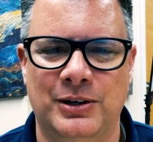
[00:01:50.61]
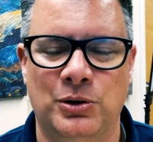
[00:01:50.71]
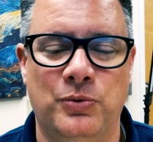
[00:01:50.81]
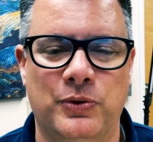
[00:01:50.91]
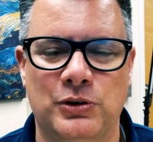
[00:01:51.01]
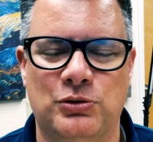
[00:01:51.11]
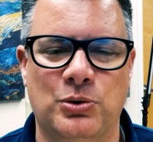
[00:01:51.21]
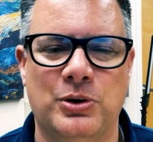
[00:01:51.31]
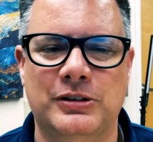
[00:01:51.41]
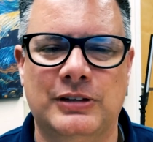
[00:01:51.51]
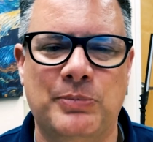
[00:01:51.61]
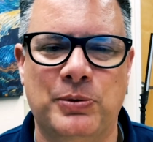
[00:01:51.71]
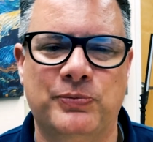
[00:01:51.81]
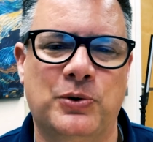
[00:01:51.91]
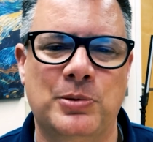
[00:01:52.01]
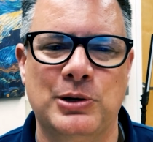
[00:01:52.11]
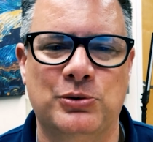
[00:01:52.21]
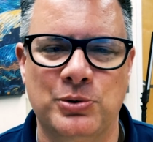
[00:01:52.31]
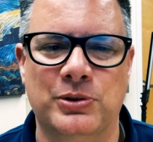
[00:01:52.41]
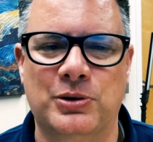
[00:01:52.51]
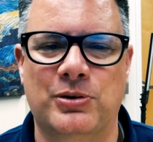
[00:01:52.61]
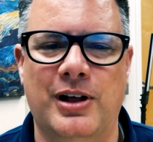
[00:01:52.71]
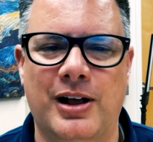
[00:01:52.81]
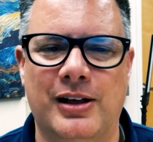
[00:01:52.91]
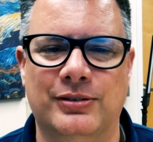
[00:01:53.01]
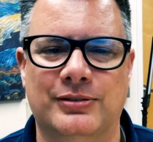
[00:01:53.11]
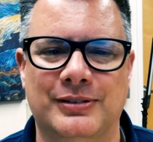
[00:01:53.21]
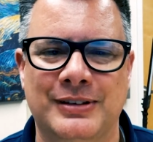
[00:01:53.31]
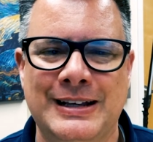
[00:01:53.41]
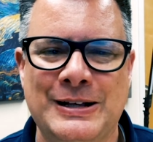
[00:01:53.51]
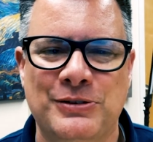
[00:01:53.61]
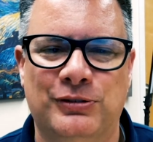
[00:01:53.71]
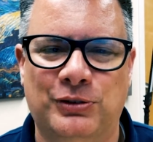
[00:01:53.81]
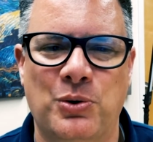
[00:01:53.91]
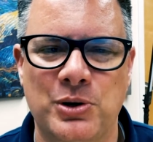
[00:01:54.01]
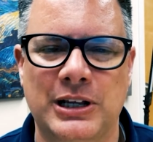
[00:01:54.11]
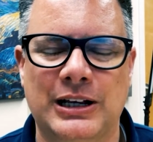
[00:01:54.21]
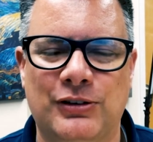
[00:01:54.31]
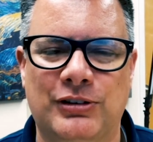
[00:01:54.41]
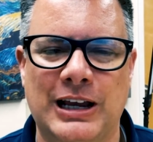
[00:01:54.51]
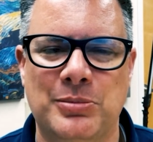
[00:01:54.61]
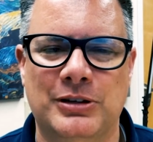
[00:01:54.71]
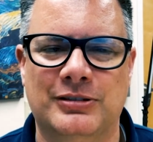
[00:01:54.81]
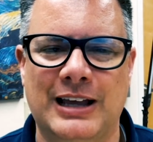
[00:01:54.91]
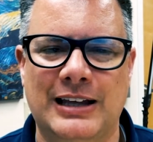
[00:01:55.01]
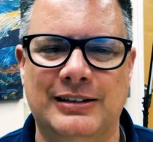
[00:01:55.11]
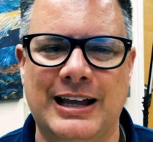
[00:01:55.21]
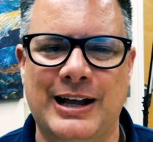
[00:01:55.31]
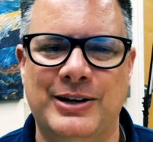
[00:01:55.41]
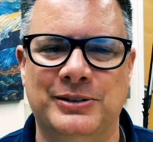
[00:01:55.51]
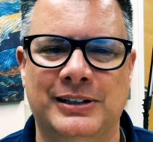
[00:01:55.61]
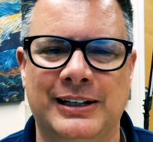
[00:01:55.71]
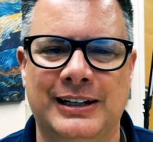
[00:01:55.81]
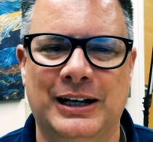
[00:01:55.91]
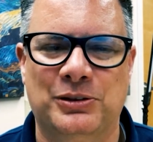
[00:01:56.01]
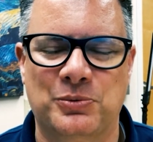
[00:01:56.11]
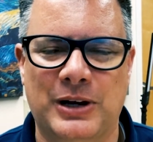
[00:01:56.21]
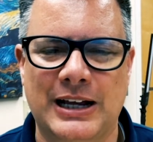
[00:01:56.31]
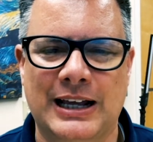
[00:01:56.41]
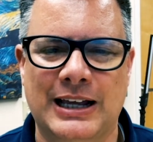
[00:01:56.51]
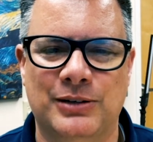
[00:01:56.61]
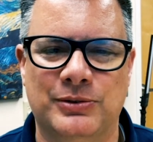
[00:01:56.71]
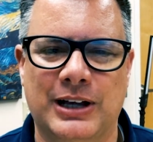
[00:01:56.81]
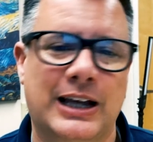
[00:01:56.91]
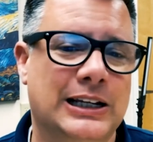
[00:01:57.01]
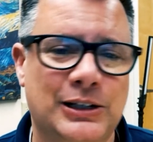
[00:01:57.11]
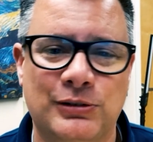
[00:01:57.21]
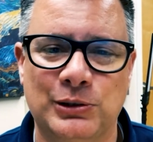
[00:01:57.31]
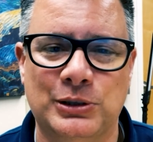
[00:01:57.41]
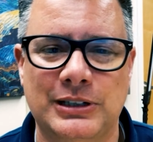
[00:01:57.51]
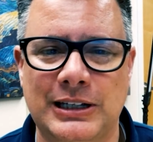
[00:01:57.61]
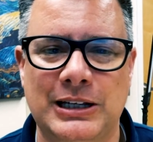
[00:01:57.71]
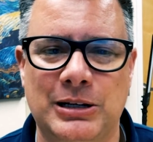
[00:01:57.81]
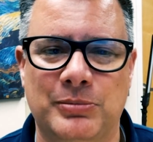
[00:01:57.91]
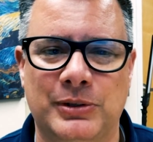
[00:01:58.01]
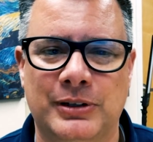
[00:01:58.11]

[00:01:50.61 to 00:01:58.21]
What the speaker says: who for the joy set before him endured the cross and scorning its shame and sat down at the right hand of God. And let us look to him